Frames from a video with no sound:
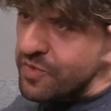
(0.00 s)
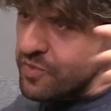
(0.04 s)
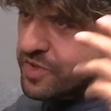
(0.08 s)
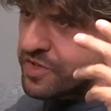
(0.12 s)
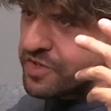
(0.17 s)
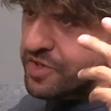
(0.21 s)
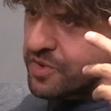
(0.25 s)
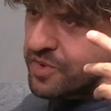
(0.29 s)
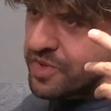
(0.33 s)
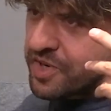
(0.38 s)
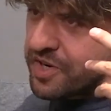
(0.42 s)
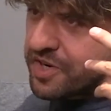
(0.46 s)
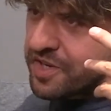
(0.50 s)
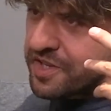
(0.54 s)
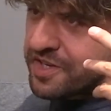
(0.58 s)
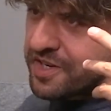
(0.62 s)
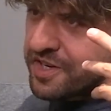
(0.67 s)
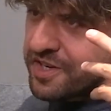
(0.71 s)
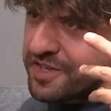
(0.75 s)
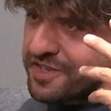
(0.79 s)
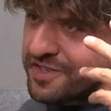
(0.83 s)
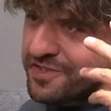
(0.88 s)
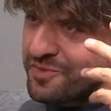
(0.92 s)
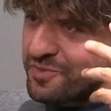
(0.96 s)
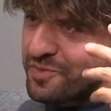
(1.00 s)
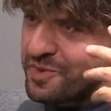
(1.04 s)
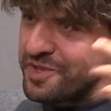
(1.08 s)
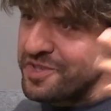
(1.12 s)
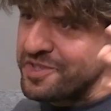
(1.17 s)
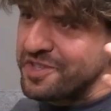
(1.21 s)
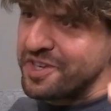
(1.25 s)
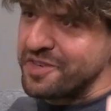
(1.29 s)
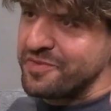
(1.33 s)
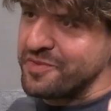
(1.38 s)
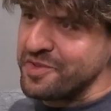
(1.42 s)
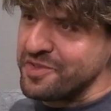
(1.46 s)
what's going on in the eyes
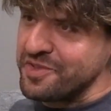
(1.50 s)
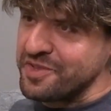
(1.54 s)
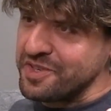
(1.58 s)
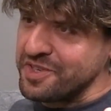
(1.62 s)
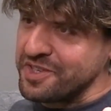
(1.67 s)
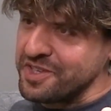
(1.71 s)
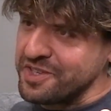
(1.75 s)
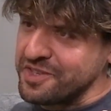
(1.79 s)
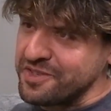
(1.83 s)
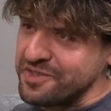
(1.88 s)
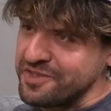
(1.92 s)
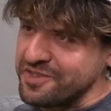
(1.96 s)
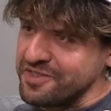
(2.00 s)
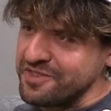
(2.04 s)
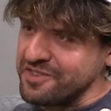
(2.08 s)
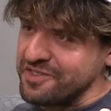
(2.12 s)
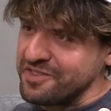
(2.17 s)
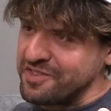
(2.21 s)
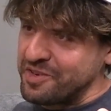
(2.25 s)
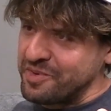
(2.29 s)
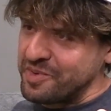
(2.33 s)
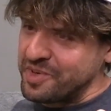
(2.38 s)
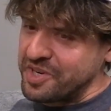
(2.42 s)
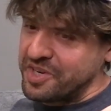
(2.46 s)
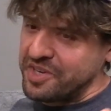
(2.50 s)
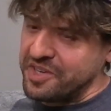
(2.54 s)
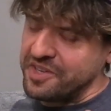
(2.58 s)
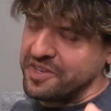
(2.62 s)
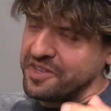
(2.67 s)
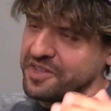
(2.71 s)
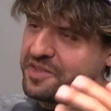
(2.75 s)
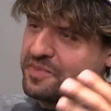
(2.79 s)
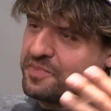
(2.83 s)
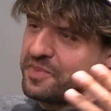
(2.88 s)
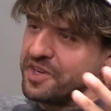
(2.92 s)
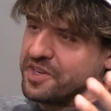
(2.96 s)
with everything else going
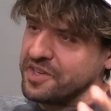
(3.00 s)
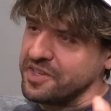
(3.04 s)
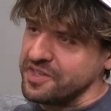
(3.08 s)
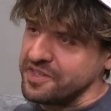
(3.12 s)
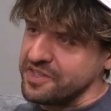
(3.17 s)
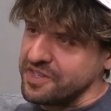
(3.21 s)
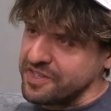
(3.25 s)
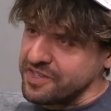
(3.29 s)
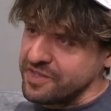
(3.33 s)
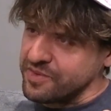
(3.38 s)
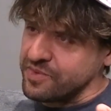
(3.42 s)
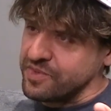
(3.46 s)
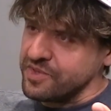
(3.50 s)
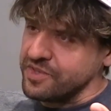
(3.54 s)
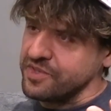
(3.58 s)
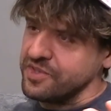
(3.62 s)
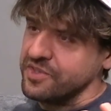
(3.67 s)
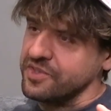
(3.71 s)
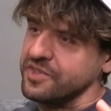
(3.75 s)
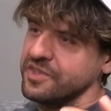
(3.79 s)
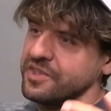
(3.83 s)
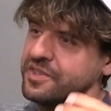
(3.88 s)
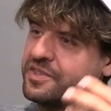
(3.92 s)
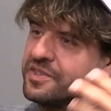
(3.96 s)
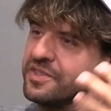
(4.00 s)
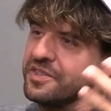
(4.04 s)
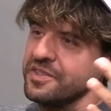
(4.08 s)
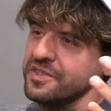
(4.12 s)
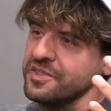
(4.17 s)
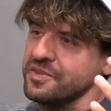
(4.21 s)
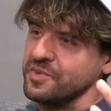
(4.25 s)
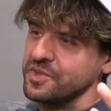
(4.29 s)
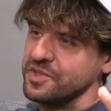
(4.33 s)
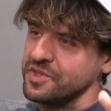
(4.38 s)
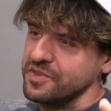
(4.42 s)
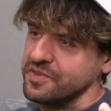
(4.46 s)
on, the body language, the
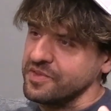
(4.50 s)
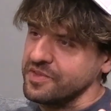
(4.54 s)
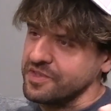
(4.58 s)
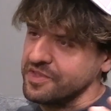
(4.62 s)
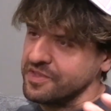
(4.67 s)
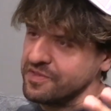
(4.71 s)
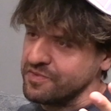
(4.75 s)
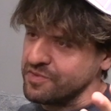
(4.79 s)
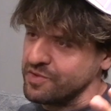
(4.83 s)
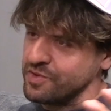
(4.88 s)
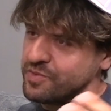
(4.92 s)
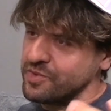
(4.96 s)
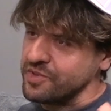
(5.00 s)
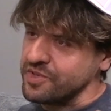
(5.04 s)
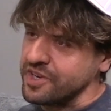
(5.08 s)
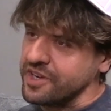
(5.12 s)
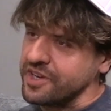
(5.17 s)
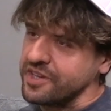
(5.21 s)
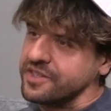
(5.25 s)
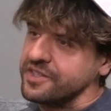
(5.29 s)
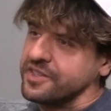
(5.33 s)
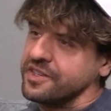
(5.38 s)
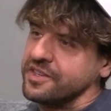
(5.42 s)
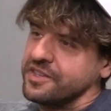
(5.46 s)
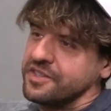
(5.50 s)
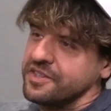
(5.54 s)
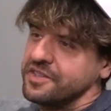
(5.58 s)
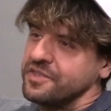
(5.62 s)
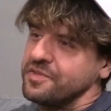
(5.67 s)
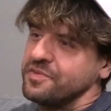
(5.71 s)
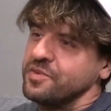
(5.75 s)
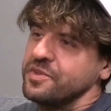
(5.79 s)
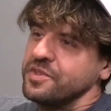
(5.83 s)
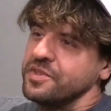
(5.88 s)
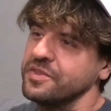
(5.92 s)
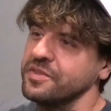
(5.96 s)
verbal content
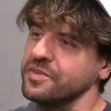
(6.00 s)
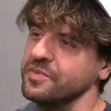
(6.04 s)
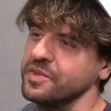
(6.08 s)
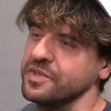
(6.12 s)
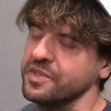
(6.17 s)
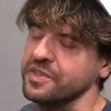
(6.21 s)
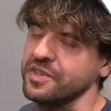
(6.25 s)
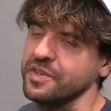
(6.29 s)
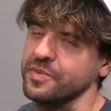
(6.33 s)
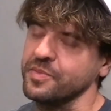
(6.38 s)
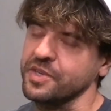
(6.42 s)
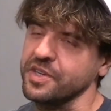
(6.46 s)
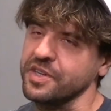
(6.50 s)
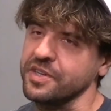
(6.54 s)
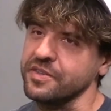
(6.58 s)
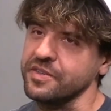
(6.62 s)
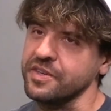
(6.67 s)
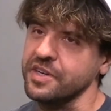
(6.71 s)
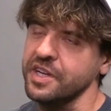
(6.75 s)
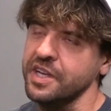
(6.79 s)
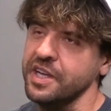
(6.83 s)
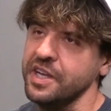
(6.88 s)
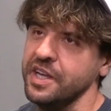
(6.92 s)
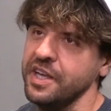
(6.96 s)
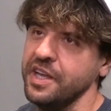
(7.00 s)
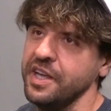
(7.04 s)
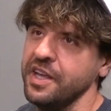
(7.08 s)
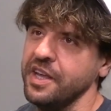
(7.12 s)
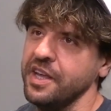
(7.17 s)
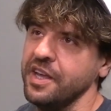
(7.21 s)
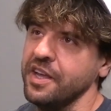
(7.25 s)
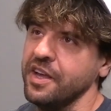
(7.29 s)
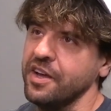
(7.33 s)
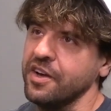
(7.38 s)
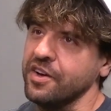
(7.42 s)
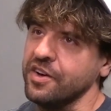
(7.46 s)
of what's coming out.
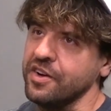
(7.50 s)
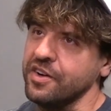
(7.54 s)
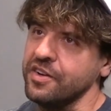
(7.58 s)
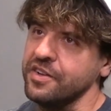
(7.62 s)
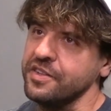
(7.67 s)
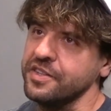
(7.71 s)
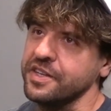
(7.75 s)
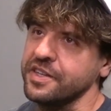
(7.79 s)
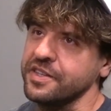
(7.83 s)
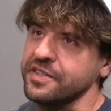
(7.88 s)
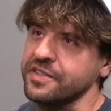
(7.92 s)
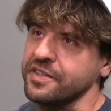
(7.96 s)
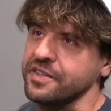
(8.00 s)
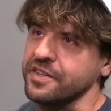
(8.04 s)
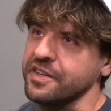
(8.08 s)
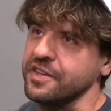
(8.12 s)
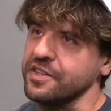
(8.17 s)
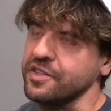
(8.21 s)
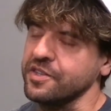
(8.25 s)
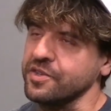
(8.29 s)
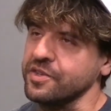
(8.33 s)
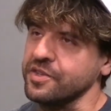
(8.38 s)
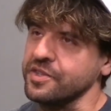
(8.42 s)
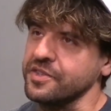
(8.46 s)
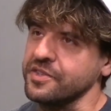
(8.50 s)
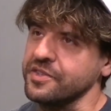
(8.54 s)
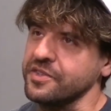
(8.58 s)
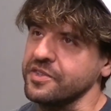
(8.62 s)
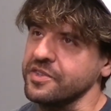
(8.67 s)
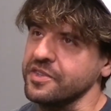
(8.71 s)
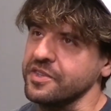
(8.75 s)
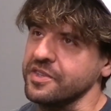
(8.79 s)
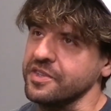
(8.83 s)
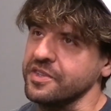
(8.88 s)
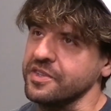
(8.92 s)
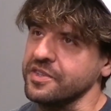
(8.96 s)
All that together
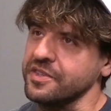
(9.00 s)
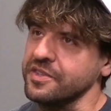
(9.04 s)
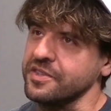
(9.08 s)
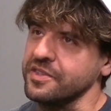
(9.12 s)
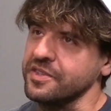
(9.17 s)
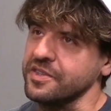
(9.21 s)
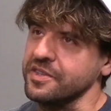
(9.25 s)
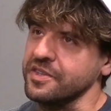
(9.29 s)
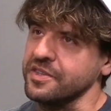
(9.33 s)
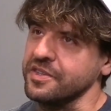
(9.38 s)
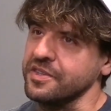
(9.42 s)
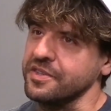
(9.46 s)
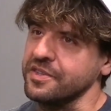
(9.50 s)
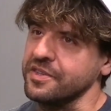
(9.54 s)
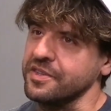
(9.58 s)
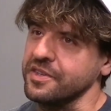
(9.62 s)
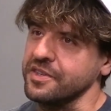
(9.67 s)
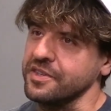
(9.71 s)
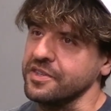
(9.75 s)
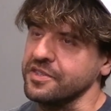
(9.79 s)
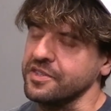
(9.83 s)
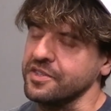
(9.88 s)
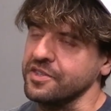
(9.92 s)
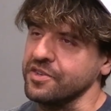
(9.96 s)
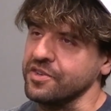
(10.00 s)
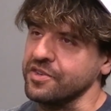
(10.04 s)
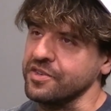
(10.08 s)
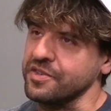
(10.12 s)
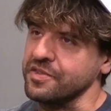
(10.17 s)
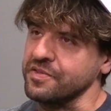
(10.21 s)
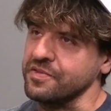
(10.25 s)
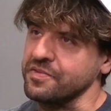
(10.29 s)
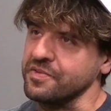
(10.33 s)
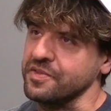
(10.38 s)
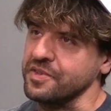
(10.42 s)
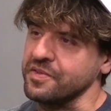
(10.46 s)
is the art
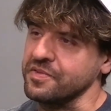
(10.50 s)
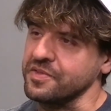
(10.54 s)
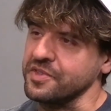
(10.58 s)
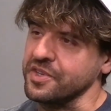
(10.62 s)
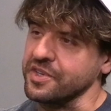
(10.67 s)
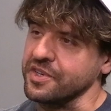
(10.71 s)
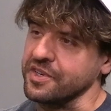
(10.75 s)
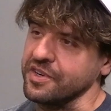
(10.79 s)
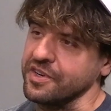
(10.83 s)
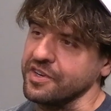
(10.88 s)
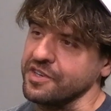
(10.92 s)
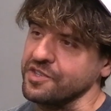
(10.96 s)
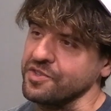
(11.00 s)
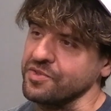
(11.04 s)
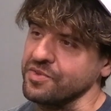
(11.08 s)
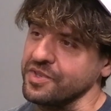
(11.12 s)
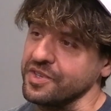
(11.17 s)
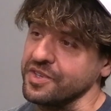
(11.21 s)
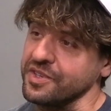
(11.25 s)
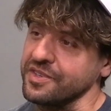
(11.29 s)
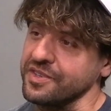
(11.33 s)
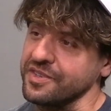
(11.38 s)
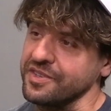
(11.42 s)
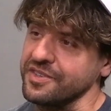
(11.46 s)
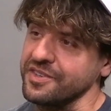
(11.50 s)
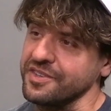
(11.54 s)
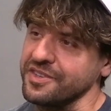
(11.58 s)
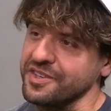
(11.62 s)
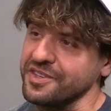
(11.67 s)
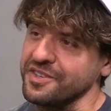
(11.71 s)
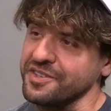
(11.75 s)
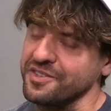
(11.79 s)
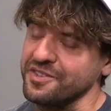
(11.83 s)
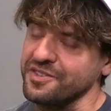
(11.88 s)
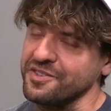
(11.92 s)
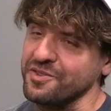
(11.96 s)
of psychiatry
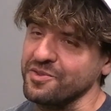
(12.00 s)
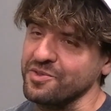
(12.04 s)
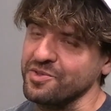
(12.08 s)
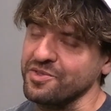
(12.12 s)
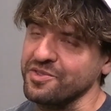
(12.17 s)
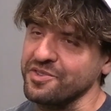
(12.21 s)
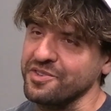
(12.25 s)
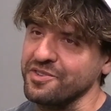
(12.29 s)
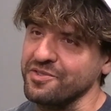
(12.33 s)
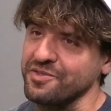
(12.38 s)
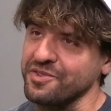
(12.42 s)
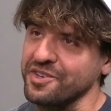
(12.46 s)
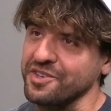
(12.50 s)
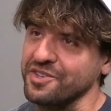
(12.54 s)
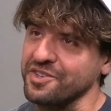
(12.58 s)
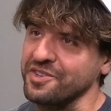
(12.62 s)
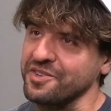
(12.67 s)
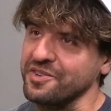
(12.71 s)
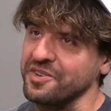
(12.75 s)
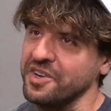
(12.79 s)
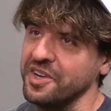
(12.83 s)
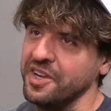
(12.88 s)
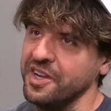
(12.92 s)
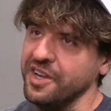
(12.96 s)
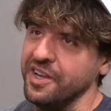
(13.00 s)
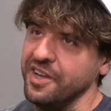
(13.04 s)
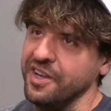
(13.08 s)
and social interaction.